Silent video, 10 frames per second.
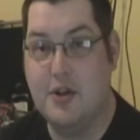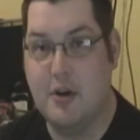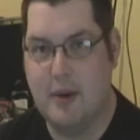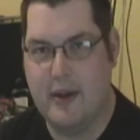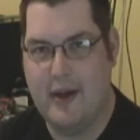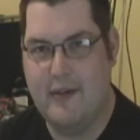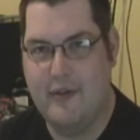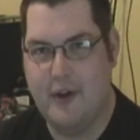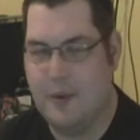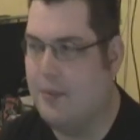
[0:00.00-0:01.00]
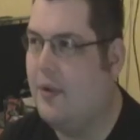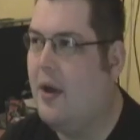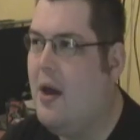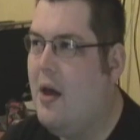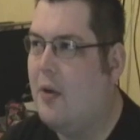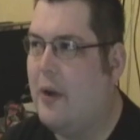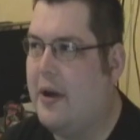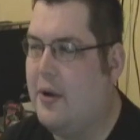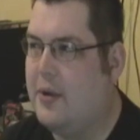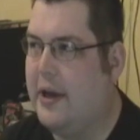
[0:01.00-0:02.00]
Sorry about that, phone.
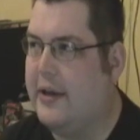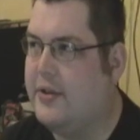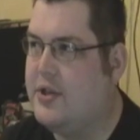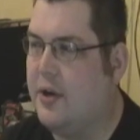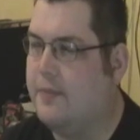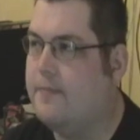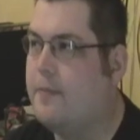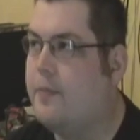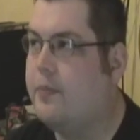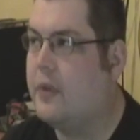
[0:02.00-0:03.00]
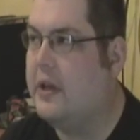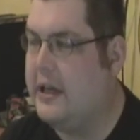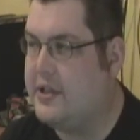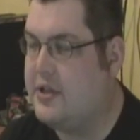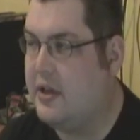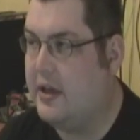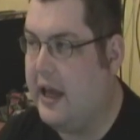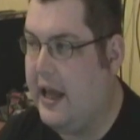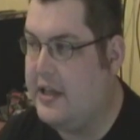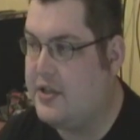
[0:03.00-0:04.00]
Right, okay, so yes,
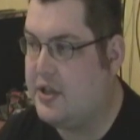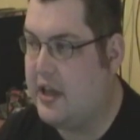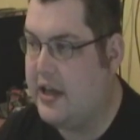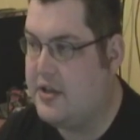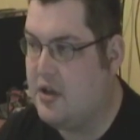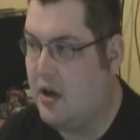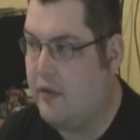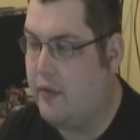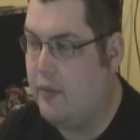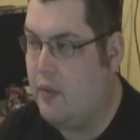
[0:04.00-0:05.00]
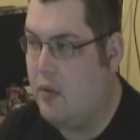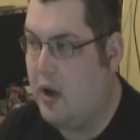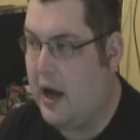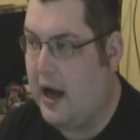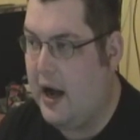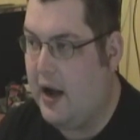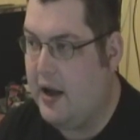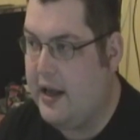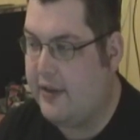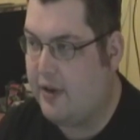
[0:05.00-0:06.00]
it's a case of
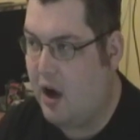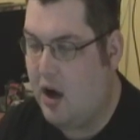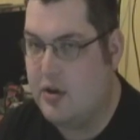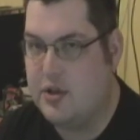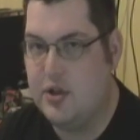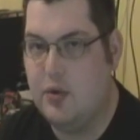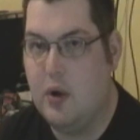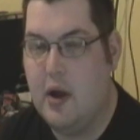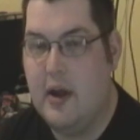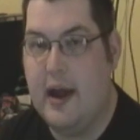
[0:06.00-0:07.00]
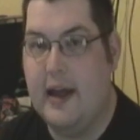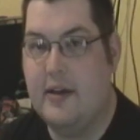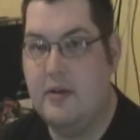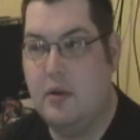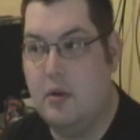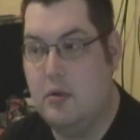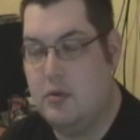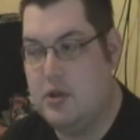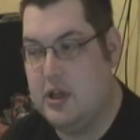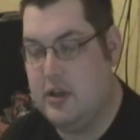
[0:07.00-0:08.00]
it's hard to.
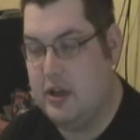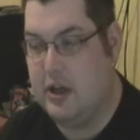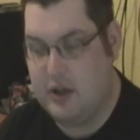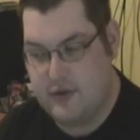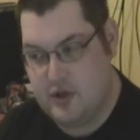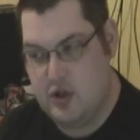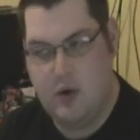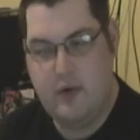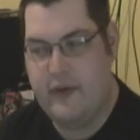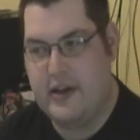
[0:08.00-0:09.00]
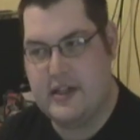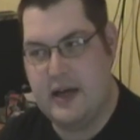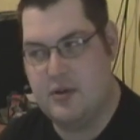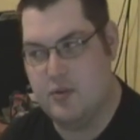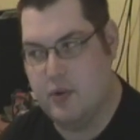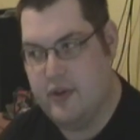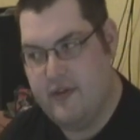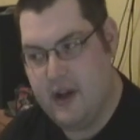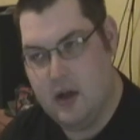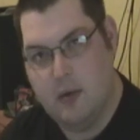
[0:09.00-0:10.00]
It gives you no advice on how to run the
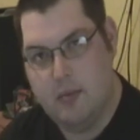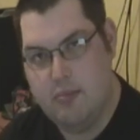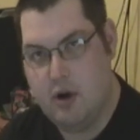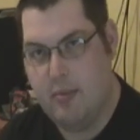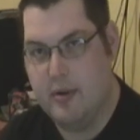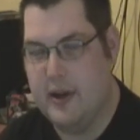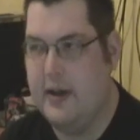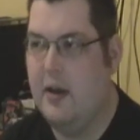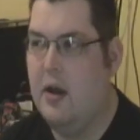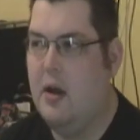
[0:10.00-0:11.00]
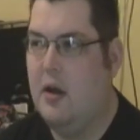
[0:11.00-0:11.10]
fellow properly,